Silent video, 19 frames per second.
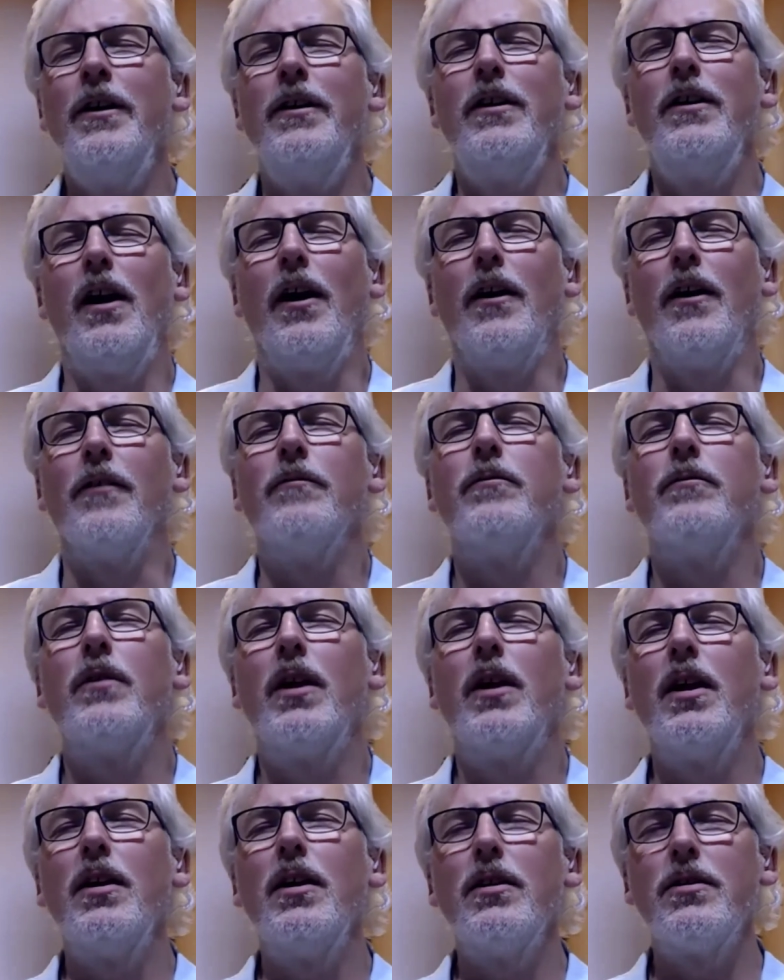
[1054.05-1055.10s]
yeah,
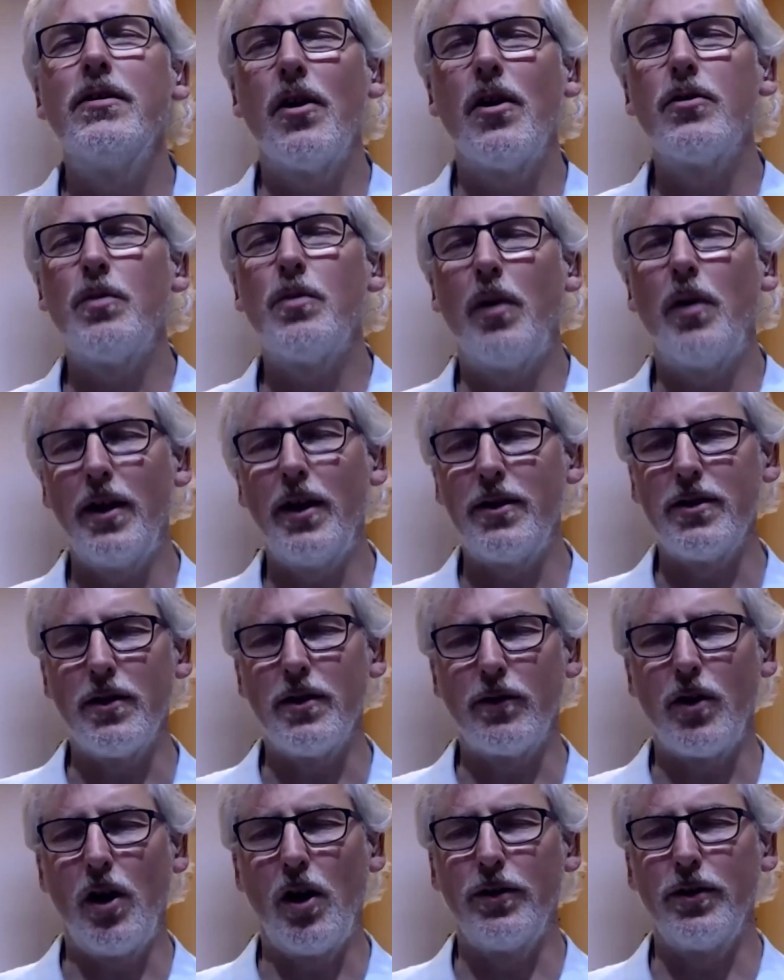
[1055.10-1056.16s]
here's those places of
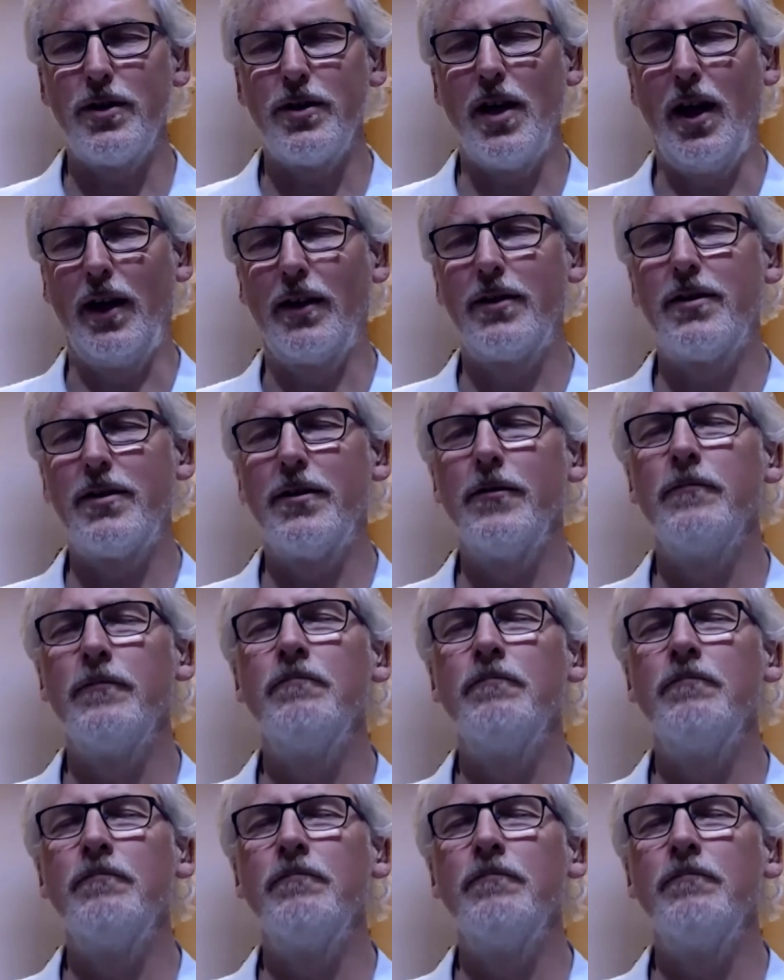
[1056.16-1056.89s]
contact.